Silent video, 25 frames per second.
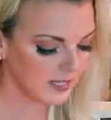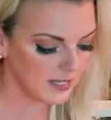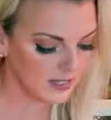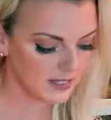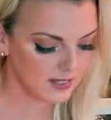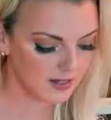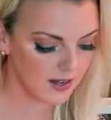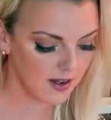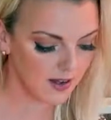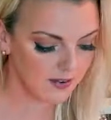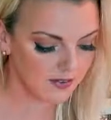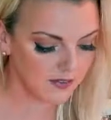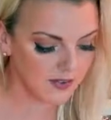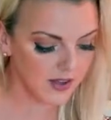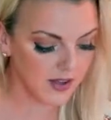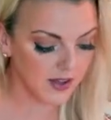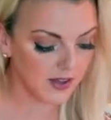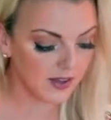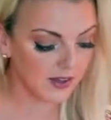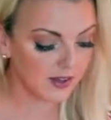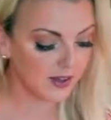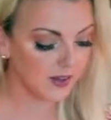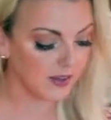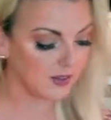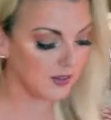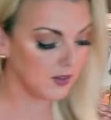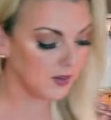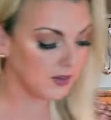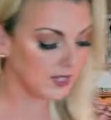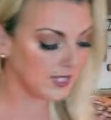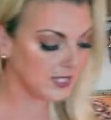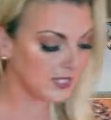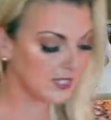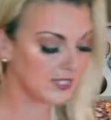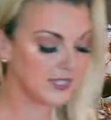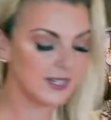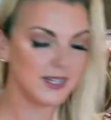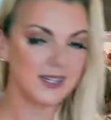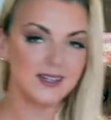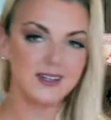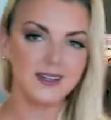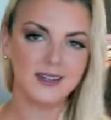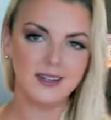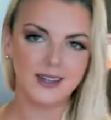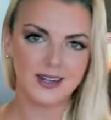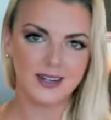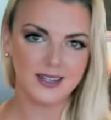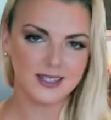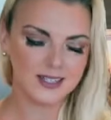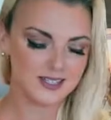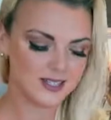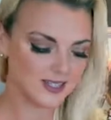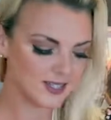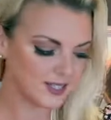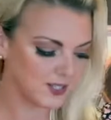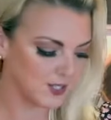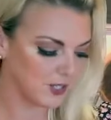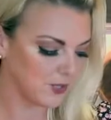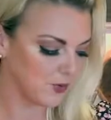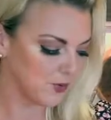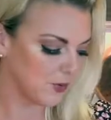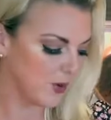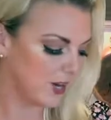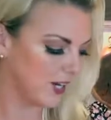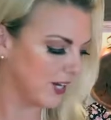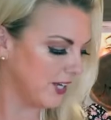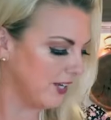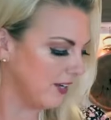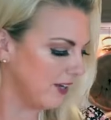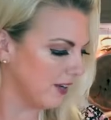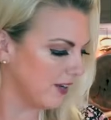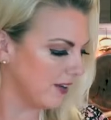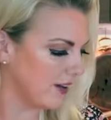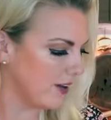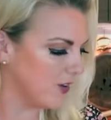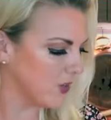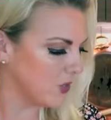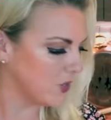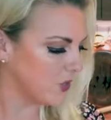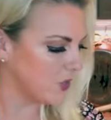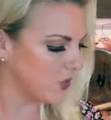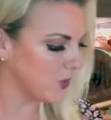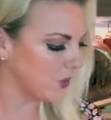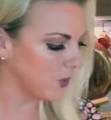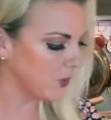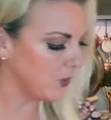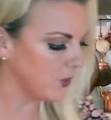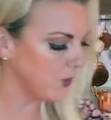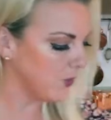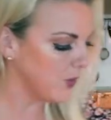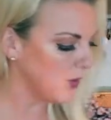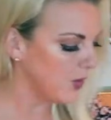the soft egg and you can see that it's still runny and I'll show you.